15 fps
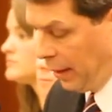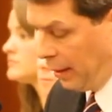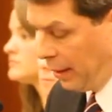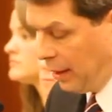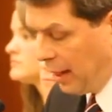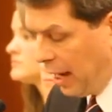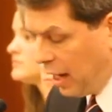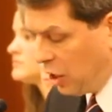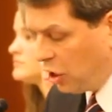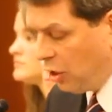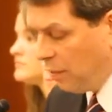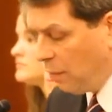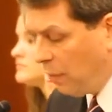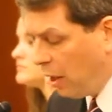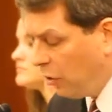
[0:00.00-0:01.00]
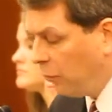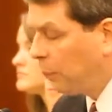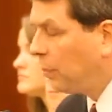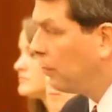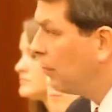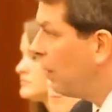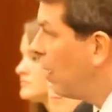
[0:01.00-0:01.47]
The nation must
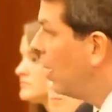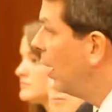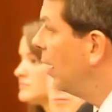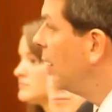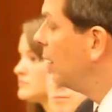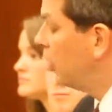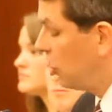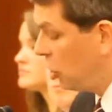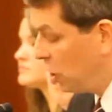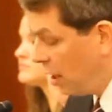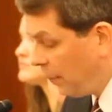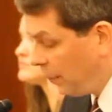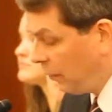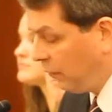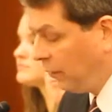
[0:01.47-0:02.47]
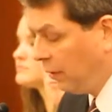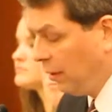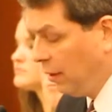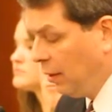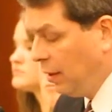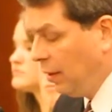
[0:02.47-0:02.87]
provide the ships,